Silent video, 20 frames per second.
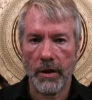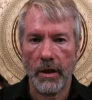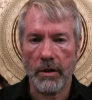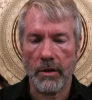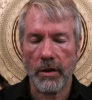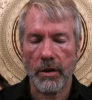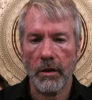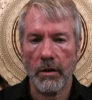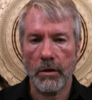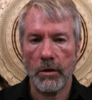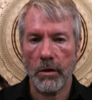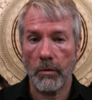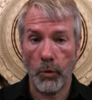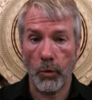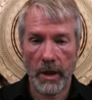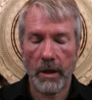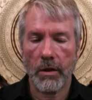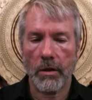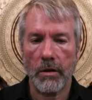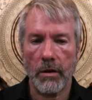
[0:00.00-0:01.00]
So you have weak
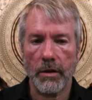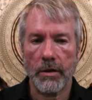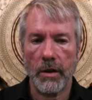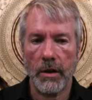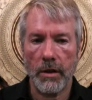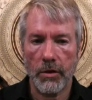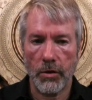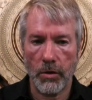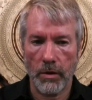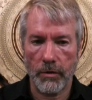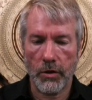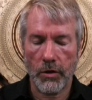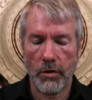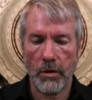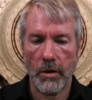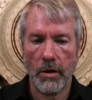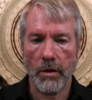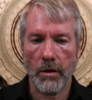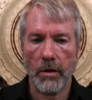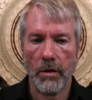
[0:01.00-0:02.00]
currencies, you have
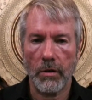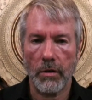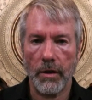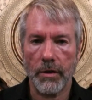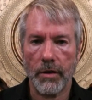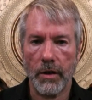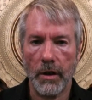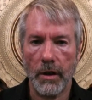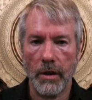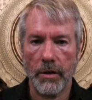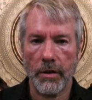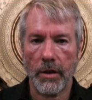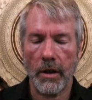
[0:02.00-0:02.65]
strong currencies,